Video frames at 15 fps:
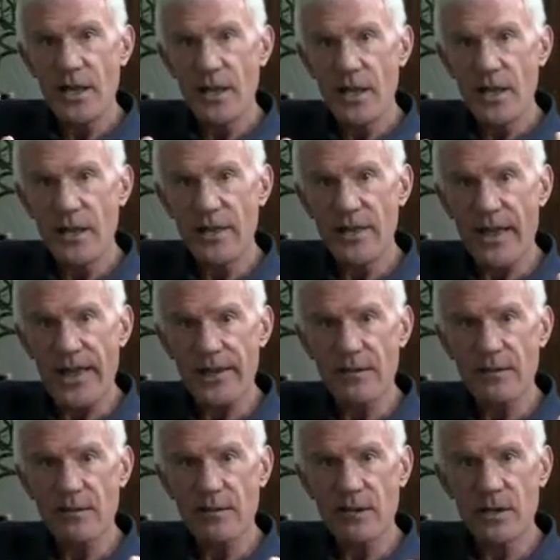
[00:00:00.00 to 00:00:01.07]

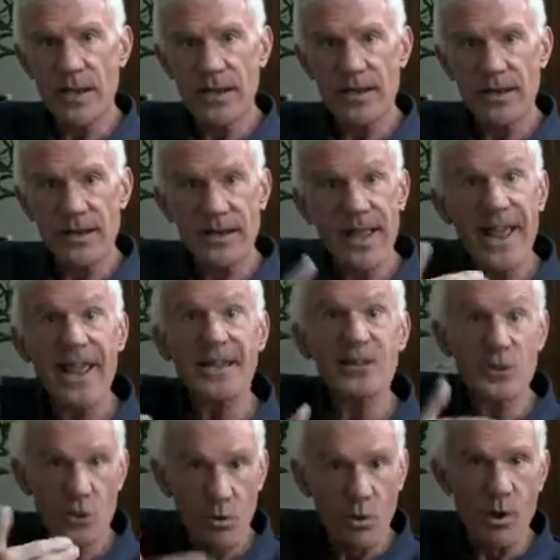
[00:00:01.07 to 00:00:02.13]
that can
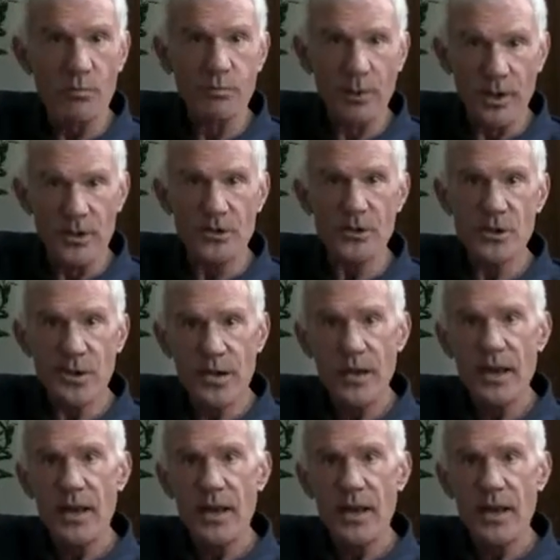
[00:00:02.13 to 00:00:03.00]
enhance the workplace.